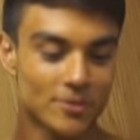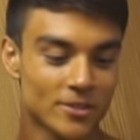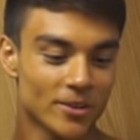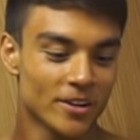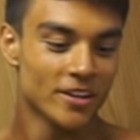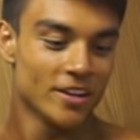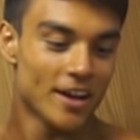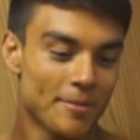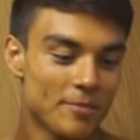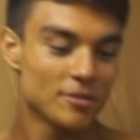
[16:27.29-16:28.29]
So
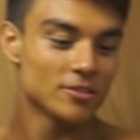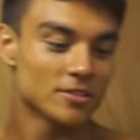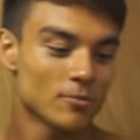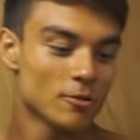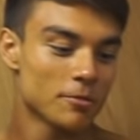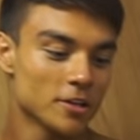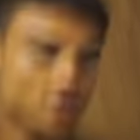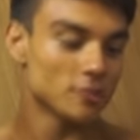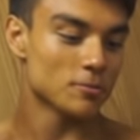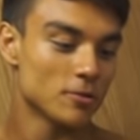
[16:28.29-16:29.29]
I might be doing some more
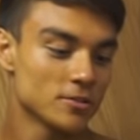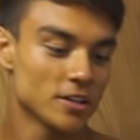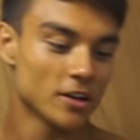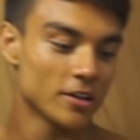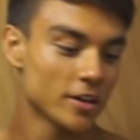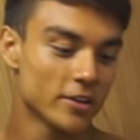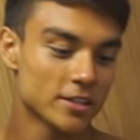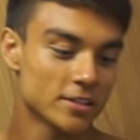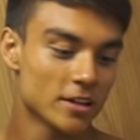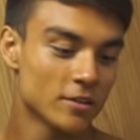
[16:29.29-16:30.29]
pictures, posing, all that
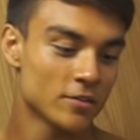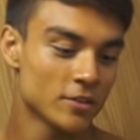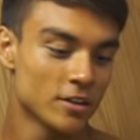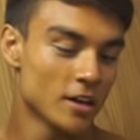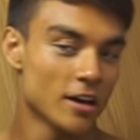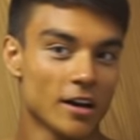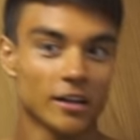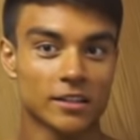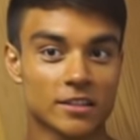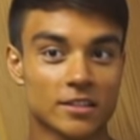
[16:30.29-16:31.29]
great stuff.
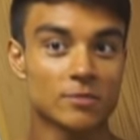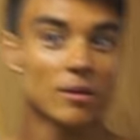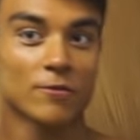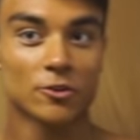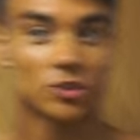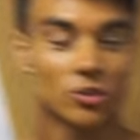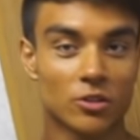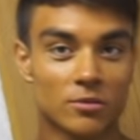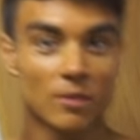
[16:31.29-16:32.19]
Because uh, this is my first show. This is